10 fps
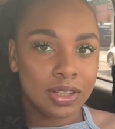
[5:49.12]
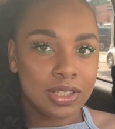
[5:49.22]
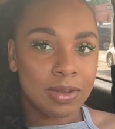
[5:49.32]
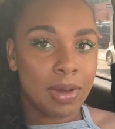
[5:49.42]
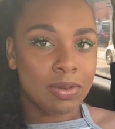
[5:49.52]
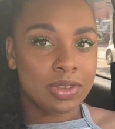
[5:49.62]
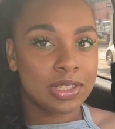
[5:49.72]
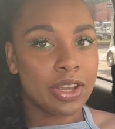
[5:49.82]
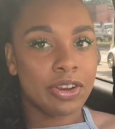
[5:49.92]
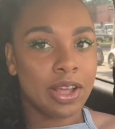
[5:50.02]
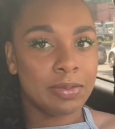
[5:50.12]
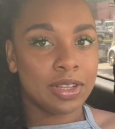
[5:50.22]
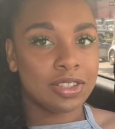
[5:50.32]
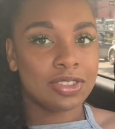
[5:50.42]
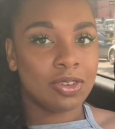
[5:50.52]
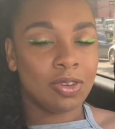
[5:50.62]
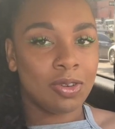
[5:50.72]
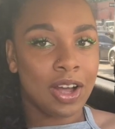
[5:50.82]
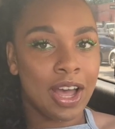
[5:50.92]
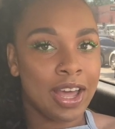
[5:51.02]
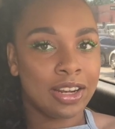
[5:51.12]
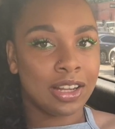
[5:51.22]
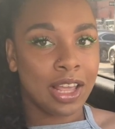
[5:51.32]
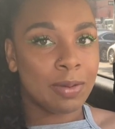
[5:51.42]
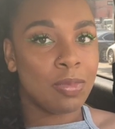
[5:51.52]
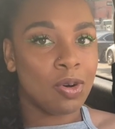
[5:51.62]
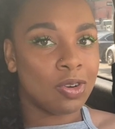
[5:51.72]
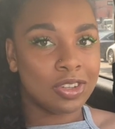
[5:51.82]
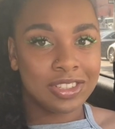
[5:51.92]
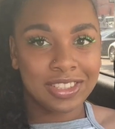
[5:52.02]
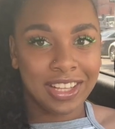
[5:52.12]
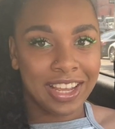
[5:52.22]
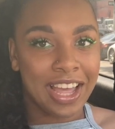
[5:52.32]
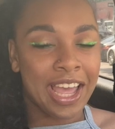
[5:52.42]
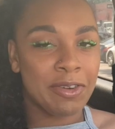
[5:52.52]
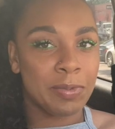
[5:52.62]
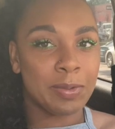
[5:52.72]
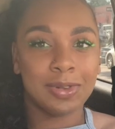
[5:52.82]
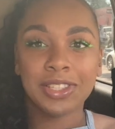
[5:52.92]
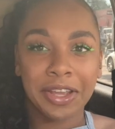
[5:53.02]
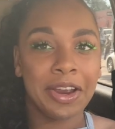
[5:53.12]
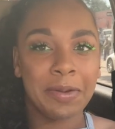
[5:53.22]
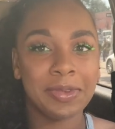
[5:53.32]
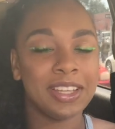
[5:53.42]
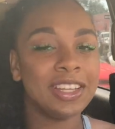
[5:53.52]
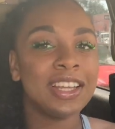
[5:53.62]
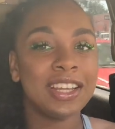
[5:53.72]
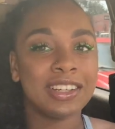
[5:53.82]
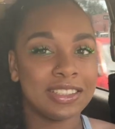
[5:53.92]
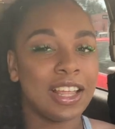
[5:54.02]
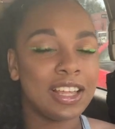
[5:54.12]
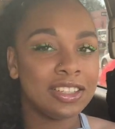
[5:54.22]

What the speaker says: somebody was staring at me, so I had to, like, pause. Like, I hate when people stare at me, because